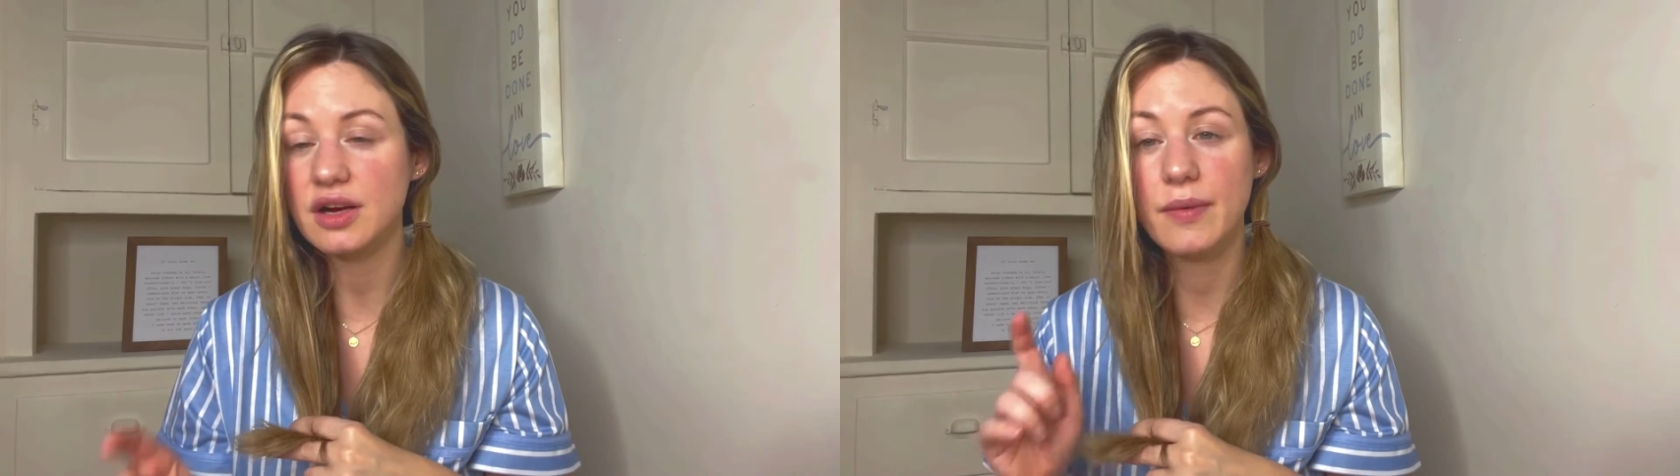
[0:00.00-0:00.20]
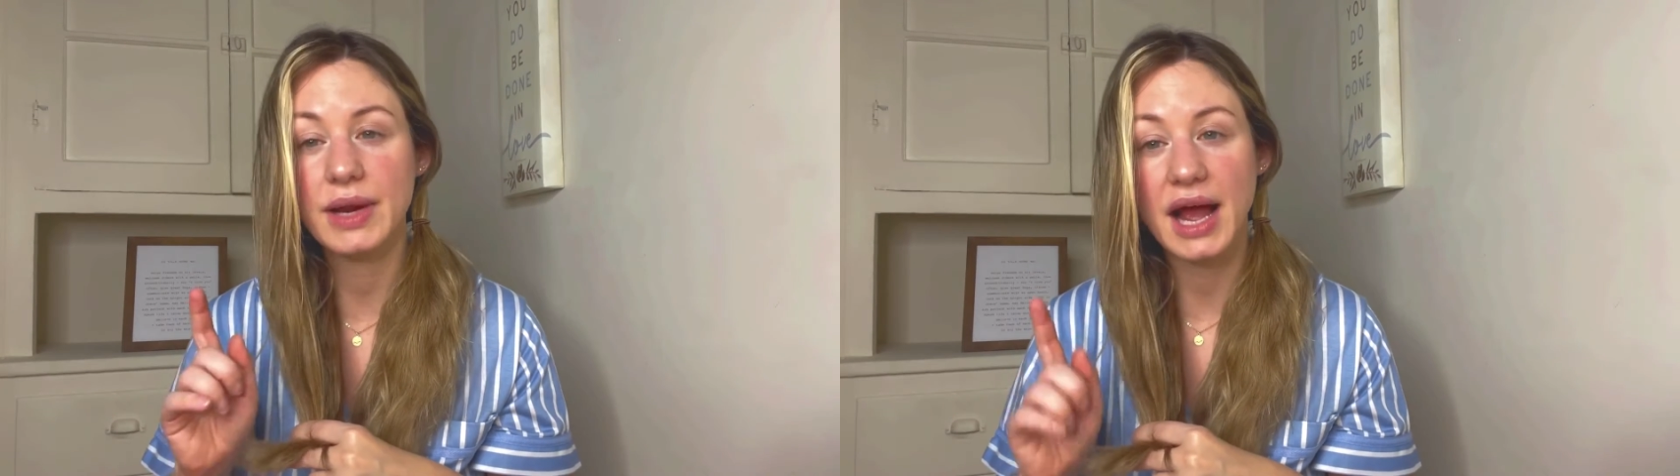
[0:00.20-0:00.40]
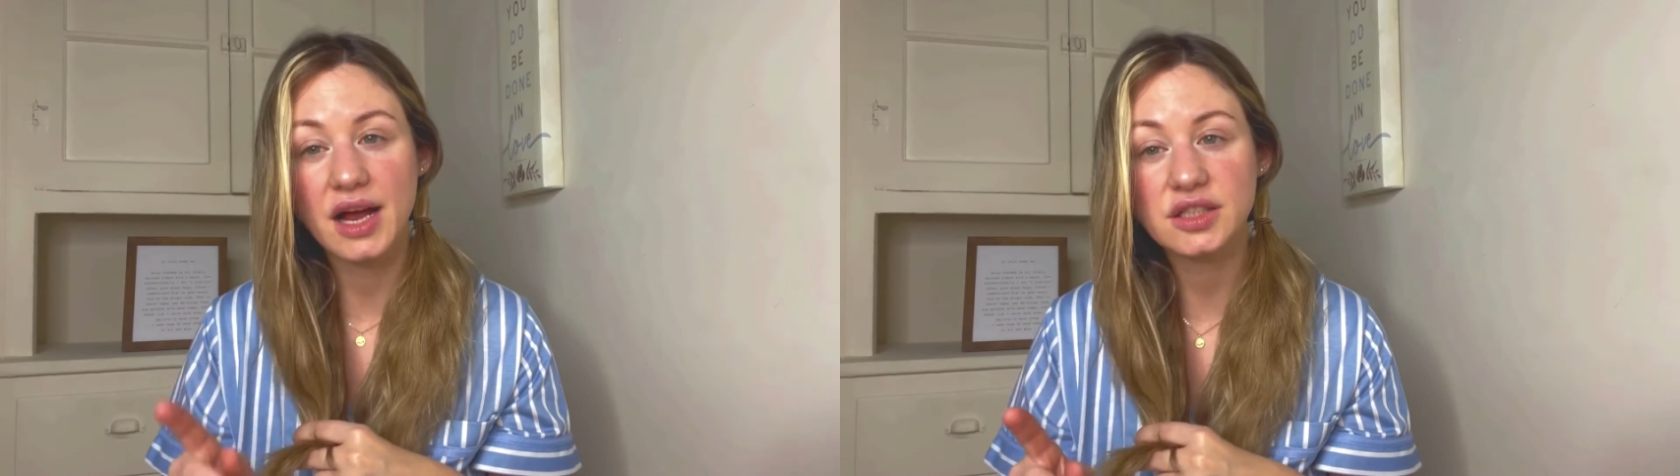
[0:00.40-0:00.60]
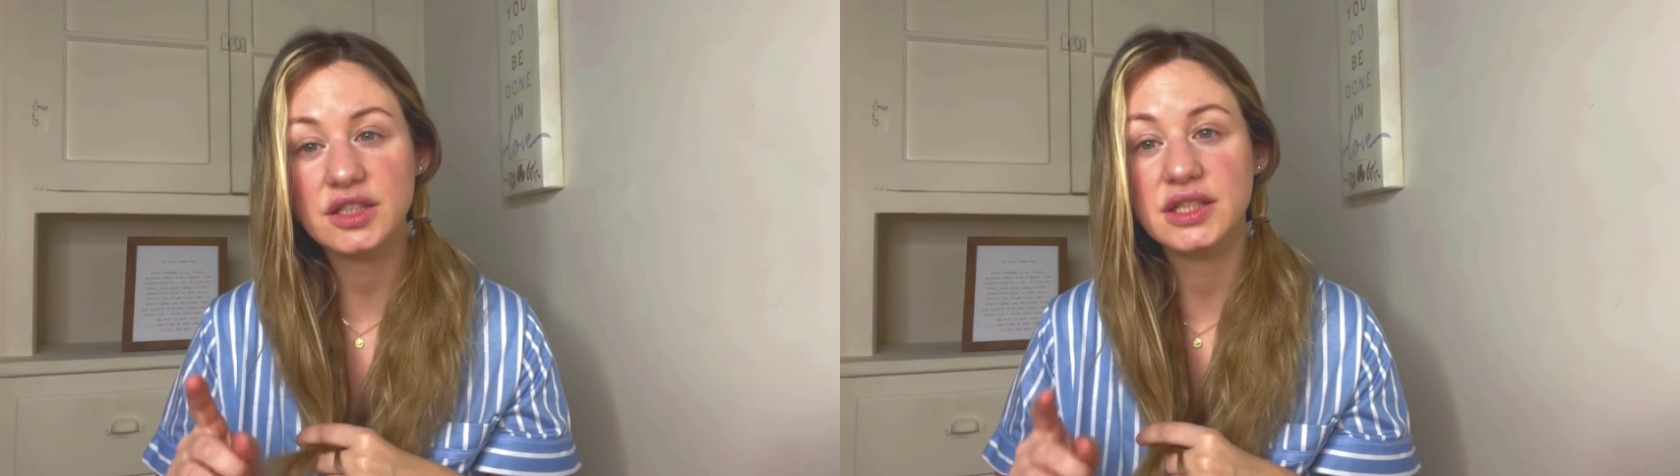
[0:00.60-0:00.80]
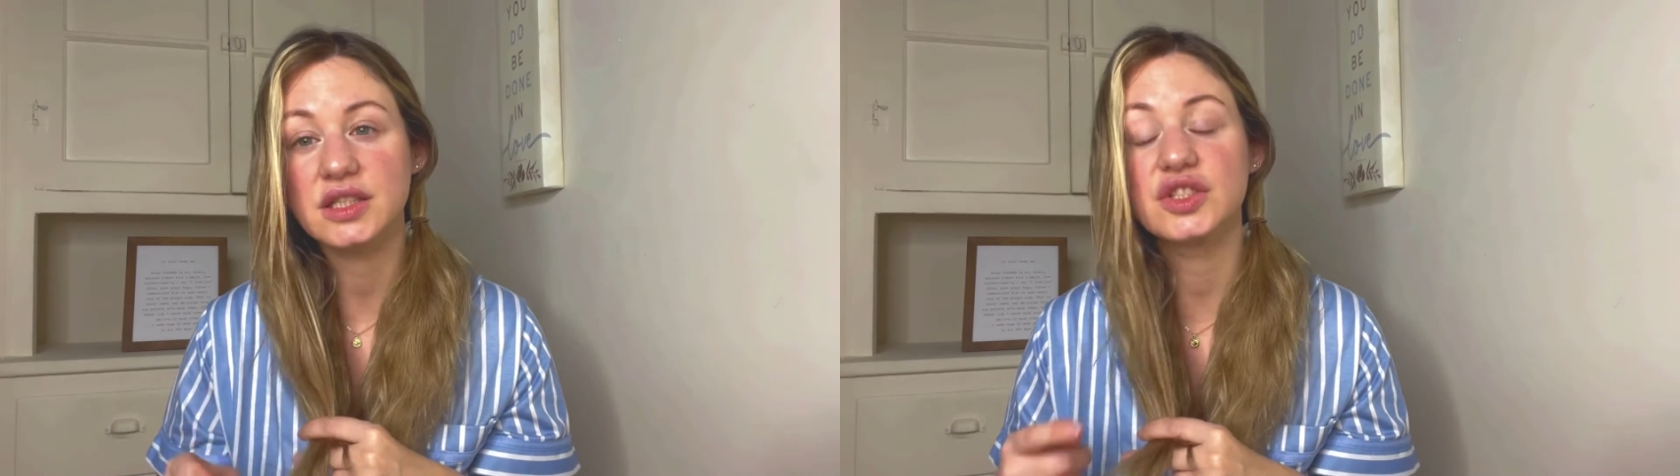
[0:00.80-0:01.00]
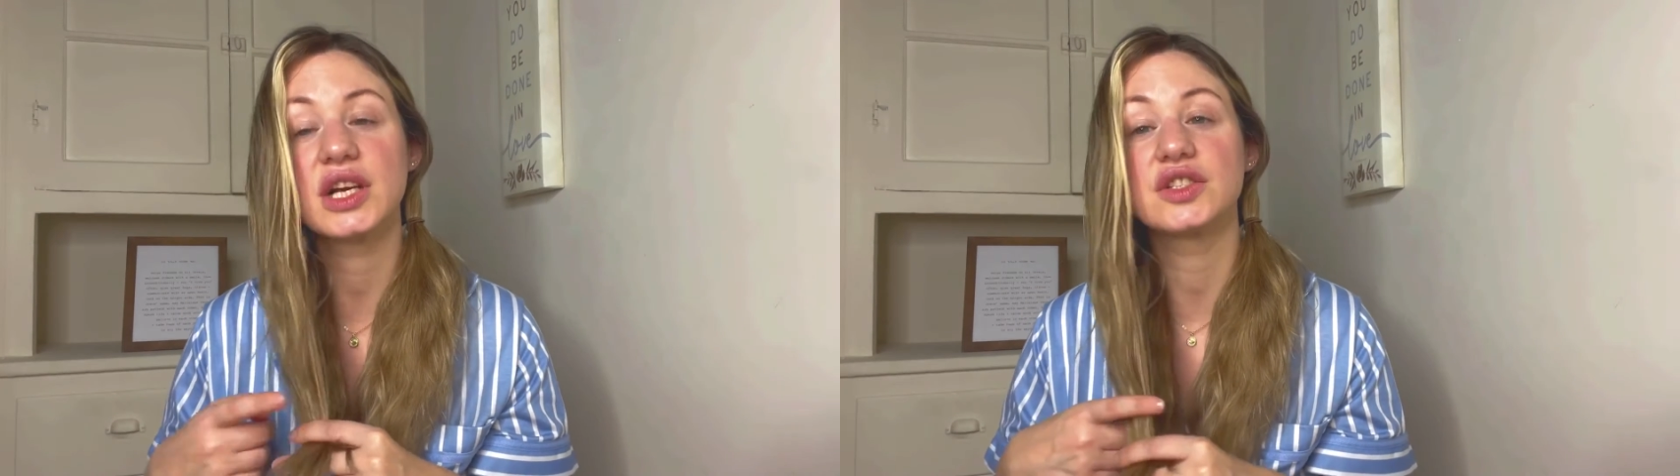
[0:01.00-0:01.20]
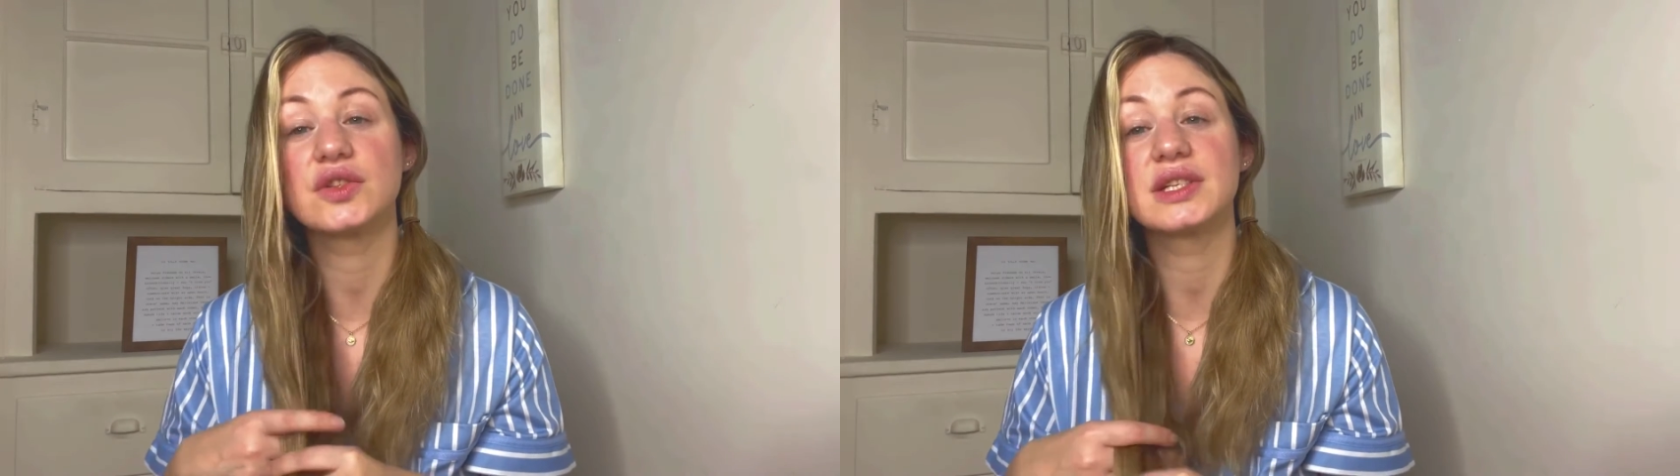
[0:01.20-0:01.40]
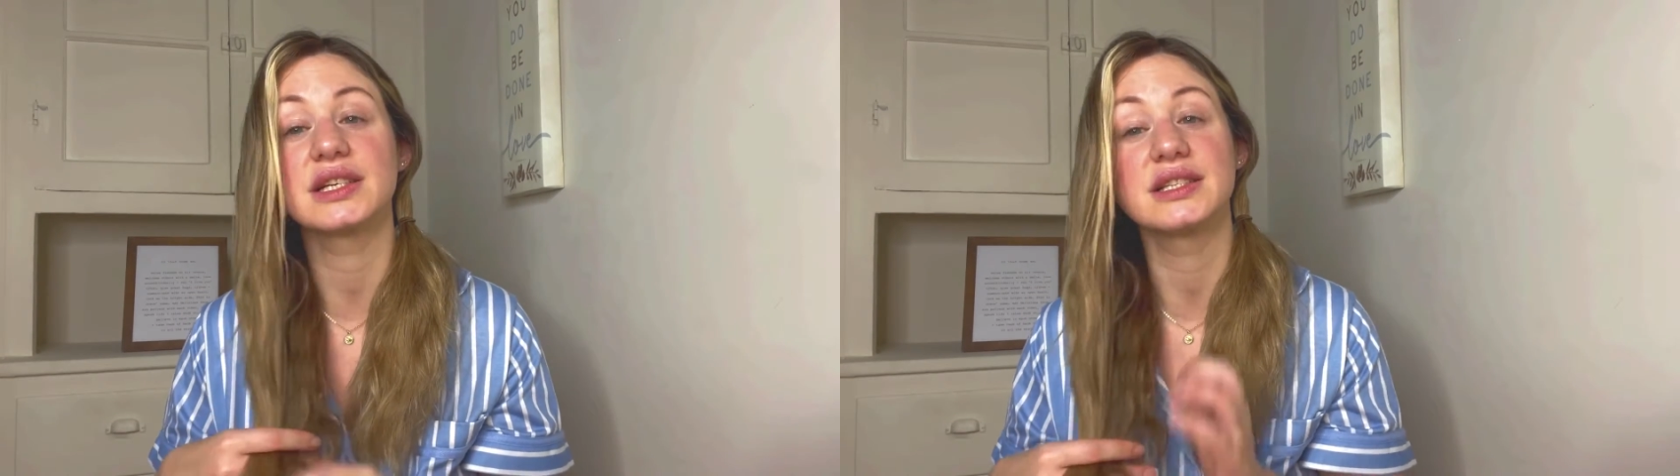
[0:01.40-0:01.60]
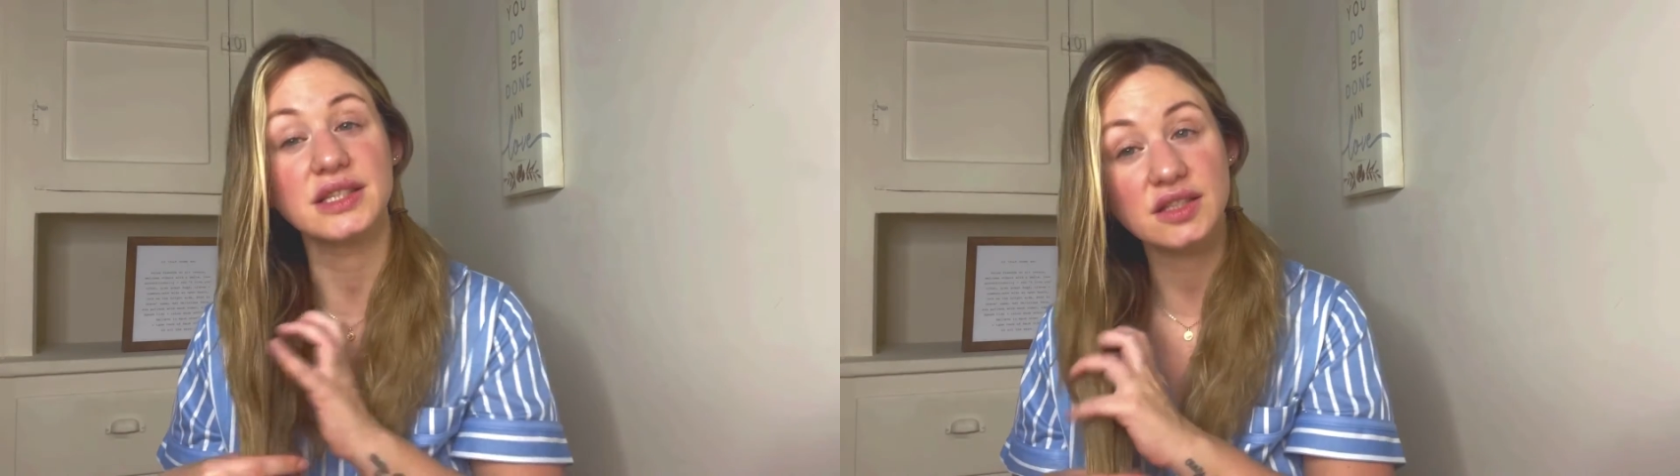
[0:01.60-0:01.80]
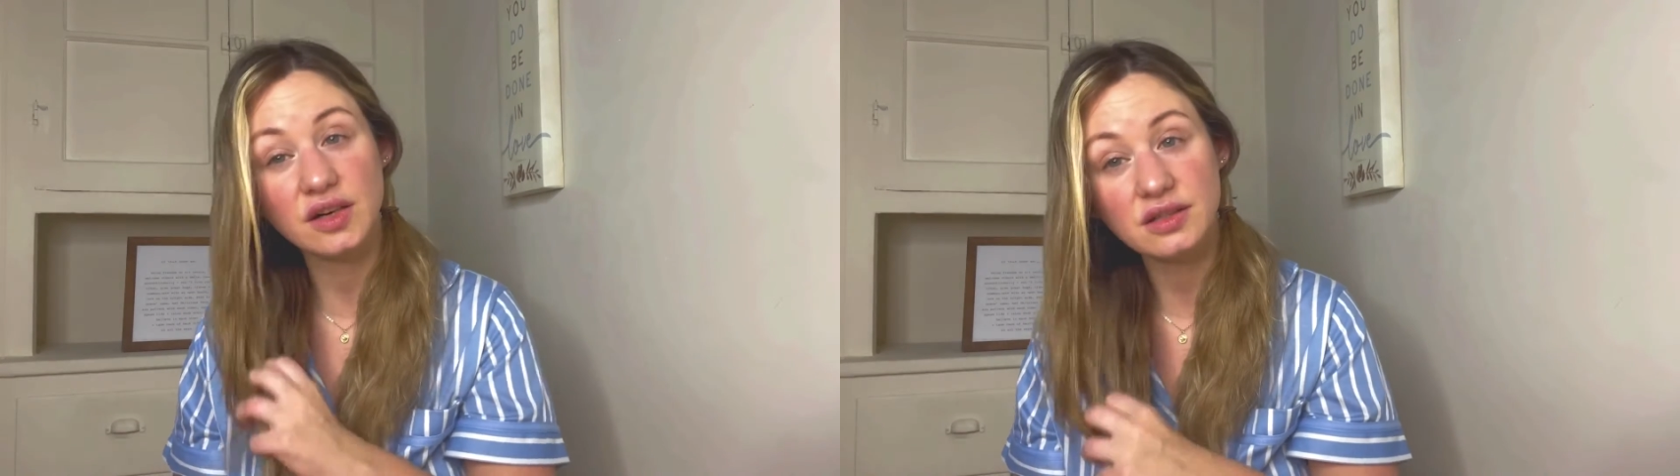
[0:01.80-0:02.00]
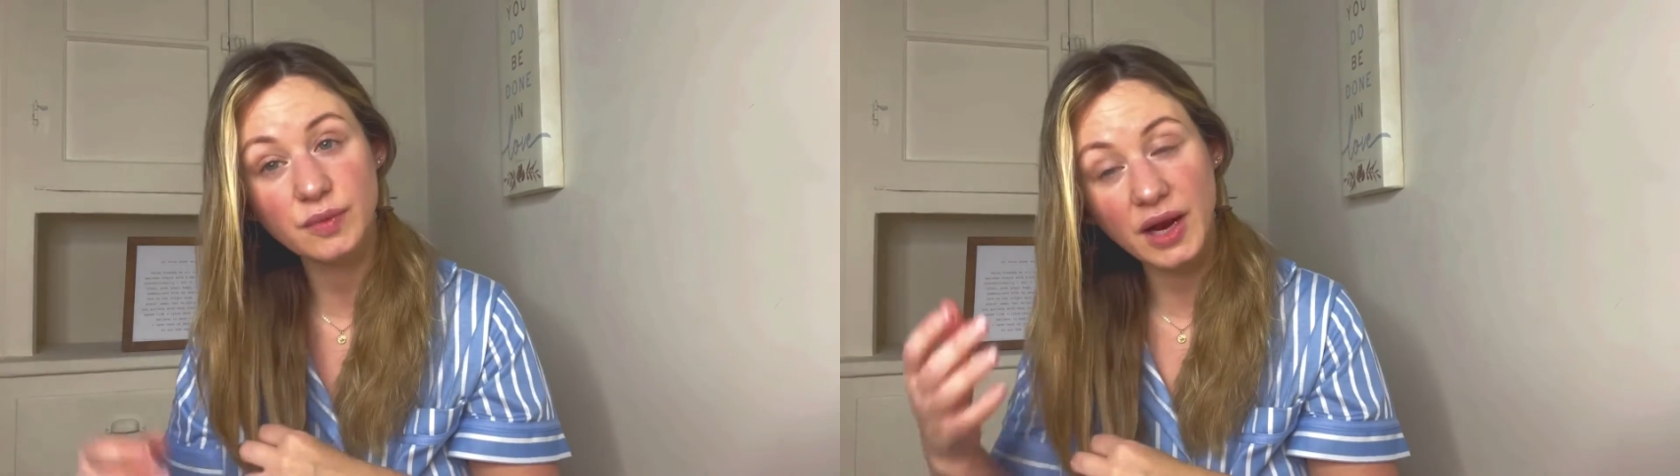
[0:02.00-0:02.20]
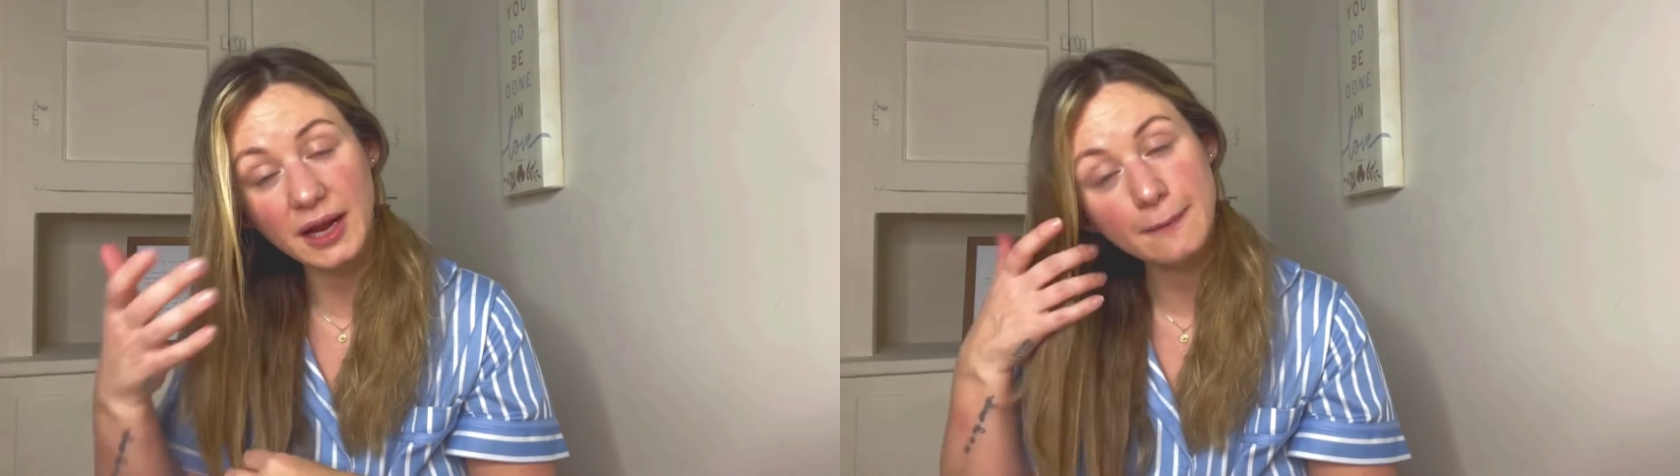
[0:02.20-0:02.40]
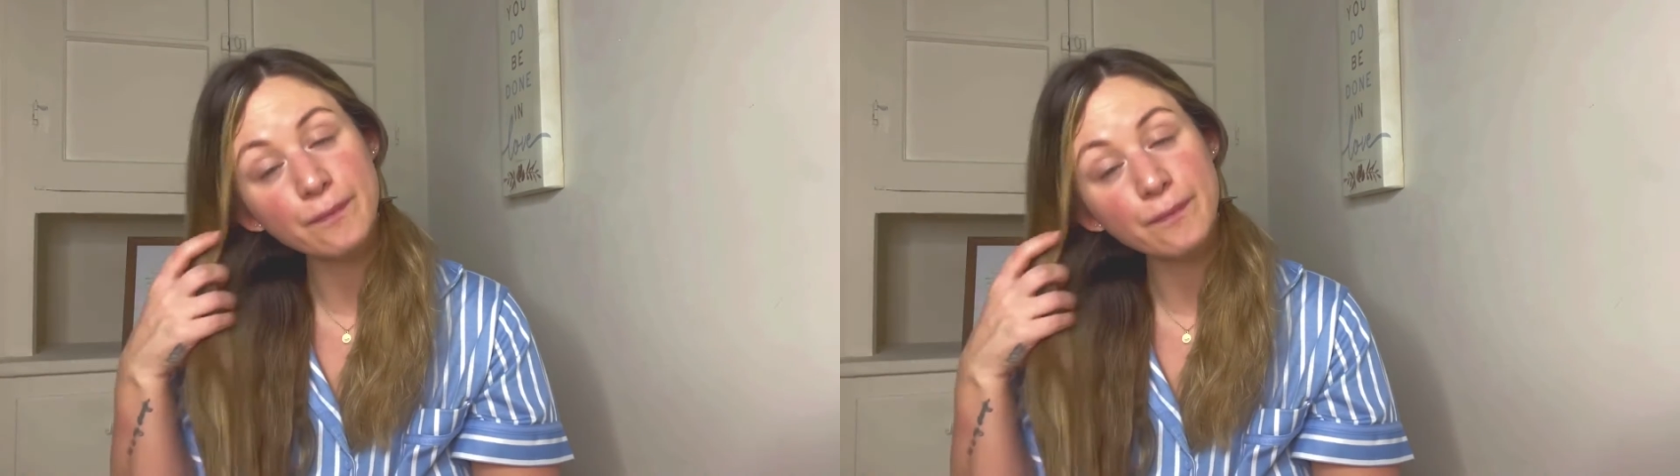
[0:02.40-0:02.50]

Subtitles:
I would actually suggest using a sea salt spray